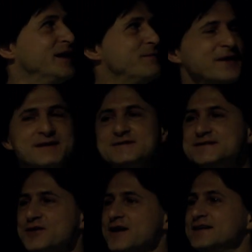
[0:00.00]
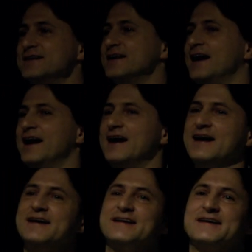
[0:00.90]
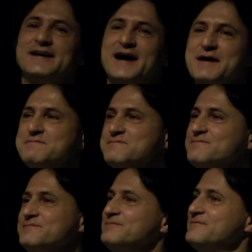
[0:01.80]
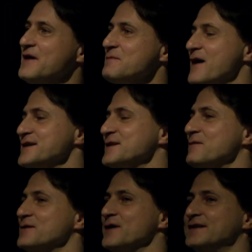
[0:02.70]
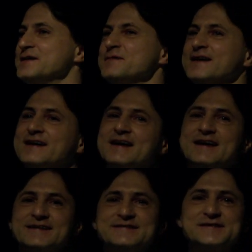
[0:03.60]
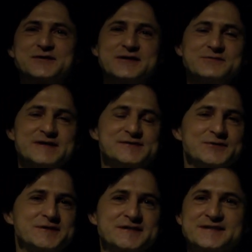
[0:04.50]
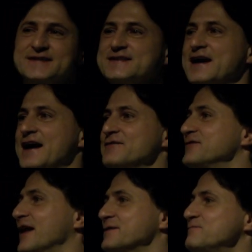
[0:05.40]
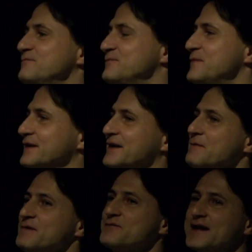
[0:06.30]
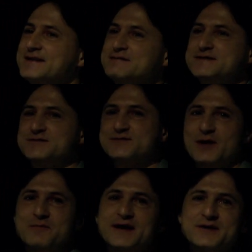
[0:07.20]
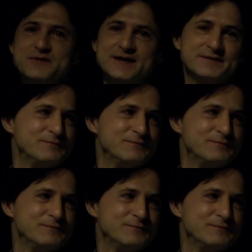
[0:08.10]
My name is Johann. I'm very passionate about red teaming and security research. I have built a couple of red teams throughout my career,